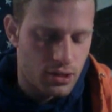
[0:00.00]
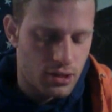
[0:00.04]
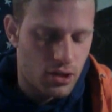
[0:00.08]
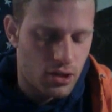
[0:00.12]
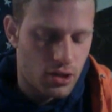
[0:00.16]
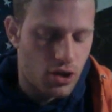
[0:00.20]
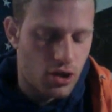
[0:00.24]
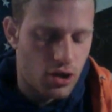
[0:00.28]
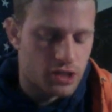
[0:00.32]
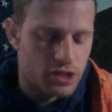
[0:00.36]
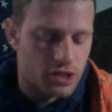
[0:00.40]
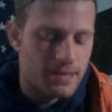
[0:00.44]

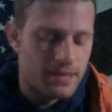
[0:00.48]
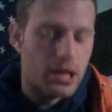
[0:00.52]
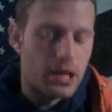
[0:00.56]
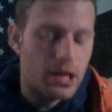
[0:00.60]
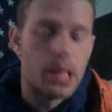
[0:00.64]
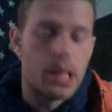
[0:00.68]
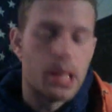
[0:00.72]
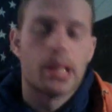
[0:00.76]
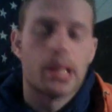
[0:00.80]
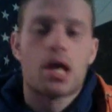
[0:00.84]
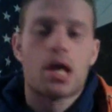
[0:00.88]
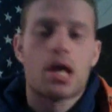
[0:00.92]
Talks
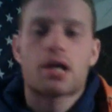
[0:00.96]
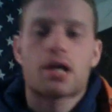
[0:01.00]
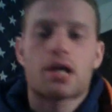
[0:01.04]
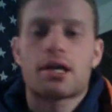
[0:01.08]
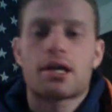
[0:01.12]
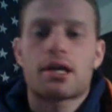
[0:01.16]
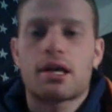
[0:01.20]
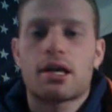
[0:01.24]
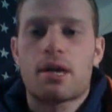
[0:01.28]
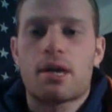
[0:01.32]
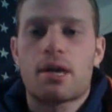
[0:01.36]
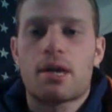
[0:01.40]
about luck.
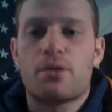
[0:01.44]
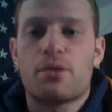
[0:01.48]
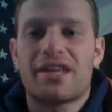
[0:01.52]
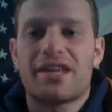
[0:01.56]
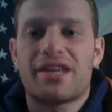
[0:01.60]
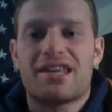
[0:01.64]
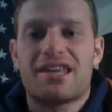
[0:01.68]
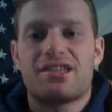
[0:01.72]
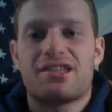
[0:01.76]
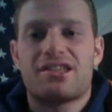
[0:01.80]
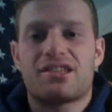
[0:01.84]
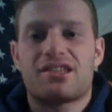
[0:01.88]
I'm going to
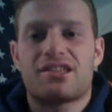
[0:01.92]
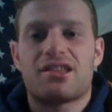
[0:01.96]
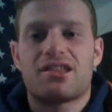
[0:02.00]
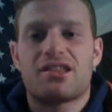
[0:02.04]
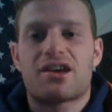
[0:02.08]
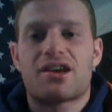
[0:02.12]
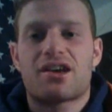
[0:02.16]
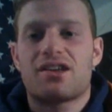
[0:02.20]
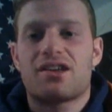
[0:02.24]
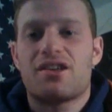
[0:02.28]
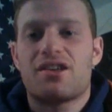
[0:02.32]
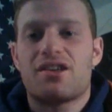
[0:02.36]
get into
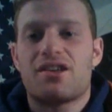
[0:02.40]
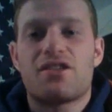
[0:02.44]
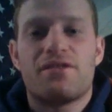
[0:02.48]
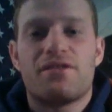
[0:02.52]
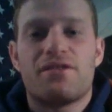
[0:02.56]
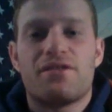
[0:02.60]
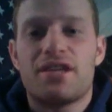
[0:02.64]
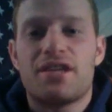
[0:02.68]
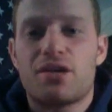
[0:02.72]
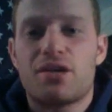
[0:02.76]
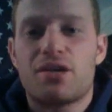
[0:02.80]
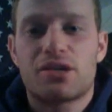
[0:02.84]
luck in another
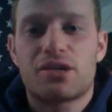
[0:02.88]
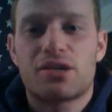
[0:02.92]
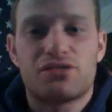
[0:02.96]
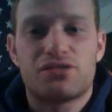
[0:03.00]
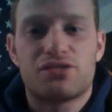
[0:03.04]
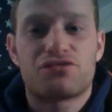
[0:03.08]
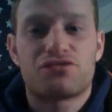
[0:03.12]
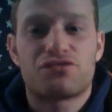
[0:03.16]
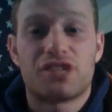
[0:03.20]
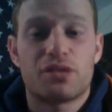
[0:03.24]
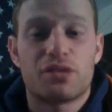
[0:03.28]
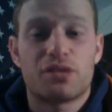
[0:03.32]
video because it
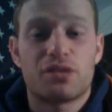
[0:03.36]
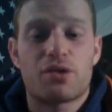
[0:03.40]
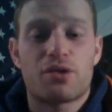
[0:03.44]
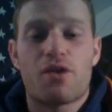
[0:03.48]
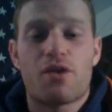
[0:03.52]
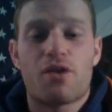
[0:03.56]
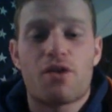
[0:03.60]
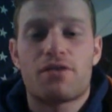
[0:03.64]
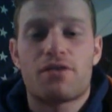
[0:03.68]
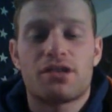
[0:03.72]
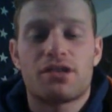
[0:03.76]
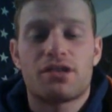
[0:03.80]
really went
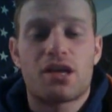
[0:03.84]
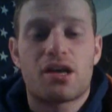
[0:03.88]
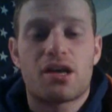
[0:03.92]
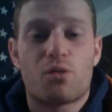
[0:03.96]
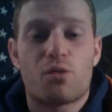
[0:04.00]
off on luck.